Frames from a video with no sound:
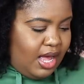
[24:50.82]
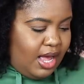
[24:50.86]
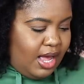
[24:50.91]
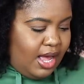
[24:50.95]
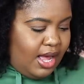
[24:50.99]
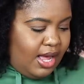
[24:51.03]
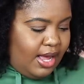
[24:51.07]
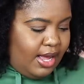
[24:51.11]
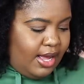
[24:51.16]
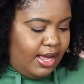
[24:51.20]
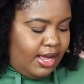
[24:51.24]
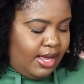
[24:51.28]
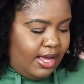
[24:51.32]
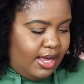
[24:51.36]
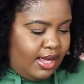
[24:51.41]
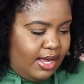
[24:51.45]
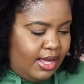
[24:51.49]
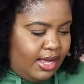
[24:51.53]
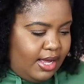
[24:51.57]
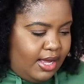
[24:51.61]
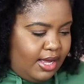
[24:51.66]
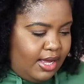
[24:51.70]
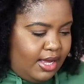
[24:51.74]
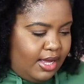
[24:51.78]

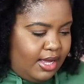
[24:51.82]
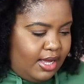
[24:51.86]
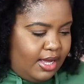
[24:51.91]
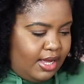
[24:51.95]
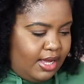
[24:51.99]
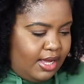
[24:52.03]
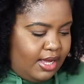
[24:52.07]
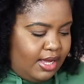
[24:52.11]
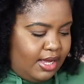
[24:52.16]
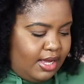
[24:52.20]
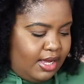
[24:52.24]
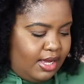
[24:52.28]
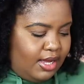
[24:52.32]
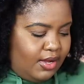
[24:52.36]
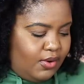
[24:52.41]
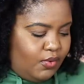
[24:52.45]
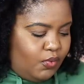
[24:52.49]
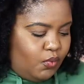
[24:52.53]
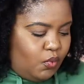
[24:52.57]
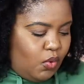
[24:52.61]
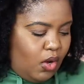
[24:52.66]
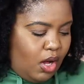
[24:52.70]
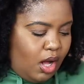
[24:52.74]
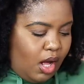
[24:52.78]

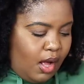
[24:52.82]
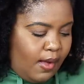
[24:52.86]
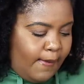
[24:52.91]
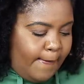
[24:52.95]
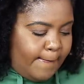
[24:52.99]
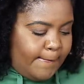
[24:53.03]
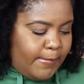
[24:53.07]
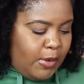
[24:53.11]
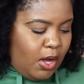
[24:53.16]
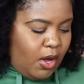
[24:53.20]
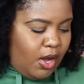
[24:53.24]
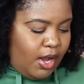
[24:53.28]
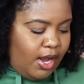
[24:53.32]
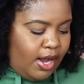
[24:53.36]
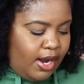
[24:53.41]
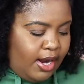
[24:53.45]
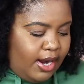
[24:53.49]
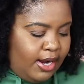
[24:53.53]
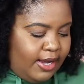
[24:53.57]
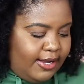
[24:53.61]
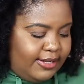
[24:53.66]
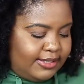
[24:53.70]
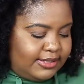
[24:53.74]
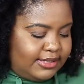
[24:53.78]

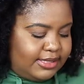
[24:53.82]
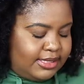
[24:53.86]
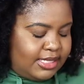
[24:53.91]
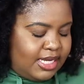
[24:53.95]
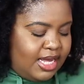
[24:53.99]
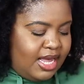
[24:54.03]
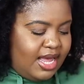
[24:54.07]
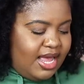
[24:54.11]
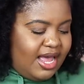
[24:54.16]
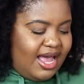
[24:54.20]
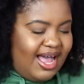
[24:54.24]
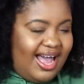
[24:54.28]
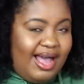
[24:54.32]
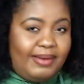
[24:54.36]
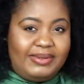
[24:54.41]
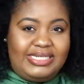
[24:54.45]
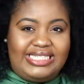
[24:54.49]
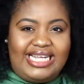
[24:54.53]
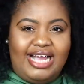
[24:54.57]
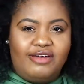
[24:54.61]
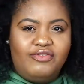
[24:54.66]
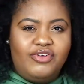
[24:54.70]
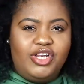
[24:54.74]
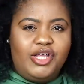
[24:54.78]
Walmart. It's
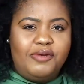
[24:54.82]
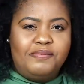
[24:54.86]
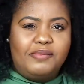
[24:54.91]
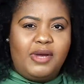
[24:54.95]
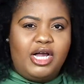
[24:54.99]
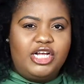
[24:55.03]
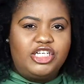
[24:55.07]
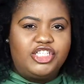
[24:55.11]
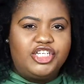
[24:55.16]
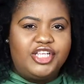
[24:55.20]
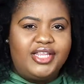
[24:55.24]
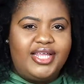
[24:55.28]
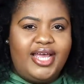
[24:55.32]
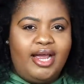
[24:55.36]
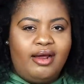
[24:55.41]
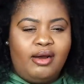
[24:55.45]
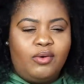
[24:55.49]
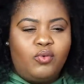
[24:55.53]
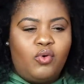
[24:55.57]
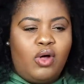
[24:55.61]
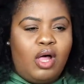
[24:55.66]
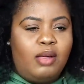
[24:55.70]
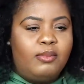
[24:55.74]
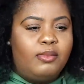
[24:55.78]
not really much there at
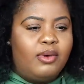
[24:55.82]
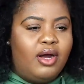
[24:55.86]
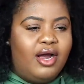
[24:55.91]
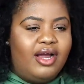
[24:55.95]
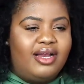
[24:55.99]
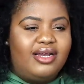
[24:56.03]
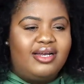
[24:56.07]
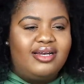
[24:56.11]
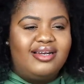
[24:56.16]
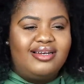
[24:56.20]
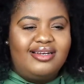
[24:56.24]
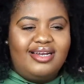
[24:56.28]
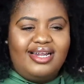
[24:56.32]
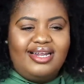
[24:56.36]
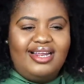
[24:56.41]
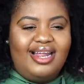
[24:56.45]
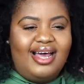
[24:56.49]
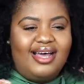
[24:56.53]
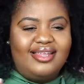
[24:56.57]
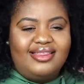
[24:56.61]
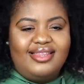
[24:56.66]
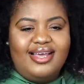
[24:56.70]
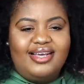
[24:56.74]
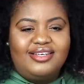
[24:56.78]
Walmart. A
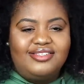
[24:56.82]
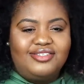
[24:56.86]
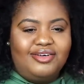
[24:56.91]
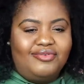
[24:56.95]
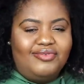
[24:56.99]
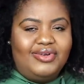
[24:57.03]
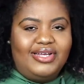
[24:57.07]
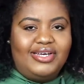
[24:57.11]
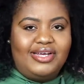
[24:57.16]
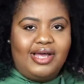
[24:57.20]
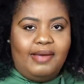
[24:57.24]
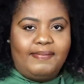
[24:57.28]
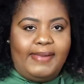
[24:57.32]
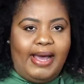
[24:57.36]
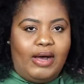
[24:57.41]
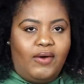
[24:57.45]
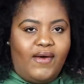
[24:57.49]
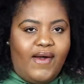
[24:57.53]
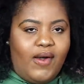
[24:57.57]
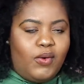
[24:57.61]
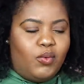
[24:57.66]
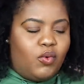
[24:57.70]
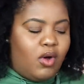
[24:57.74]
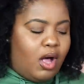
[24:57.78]
lot of things don't really come out
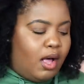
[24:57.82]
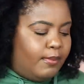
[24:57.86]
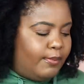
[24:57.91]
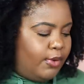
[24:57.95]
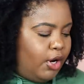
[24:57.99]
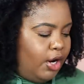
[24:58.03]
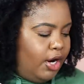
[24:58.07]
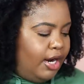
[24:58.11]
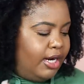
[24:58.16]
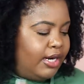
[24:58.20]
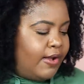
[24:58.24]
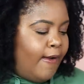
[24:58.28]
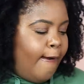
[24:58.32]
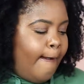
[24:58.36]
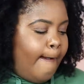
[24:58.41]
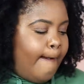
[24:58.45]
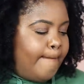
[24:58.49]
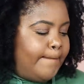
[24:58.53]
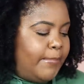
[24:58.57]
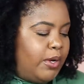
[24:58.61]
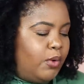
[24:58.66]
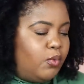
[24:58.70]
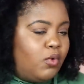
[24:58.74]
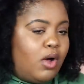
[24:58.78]
at Walmart,
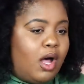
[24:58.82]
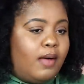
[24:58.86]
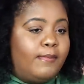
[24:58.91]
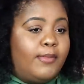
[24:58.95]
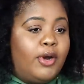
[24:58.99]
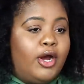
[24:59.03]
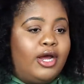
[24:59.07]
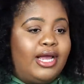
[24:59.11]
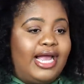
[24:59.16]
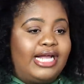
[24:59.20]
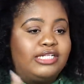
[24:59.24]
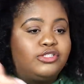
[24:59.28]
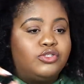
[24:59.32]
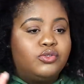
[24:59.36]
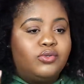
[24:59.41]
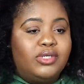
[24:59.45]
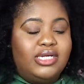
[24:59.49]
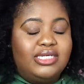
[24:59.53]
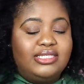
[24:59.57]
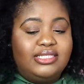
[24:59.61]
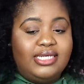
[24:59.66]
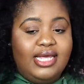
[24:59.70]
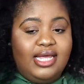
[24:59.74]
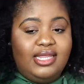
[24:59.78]
but Walmart, I do
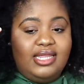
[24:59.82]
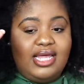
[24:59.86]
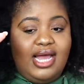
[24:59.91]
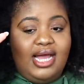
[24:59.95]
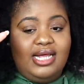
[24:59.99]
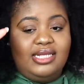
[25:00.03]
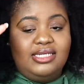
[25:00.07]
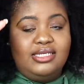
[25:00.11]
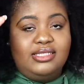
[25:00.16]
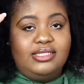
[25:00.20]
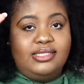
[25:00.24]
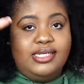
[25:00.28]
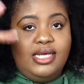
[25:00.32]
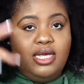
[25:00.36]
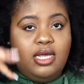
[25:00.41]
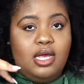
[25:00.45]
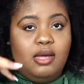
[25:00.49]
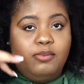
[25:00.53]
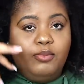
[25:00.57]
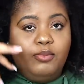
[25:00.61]
want to say that Tia